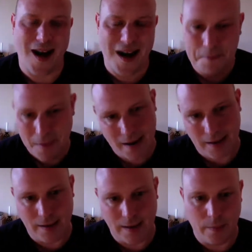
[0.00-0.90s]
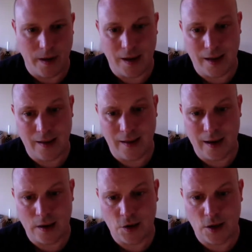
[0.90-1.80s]
I might need a little bit of healing
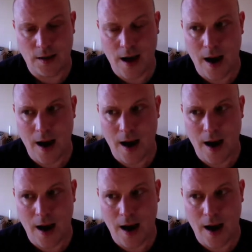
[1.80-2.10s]
energy.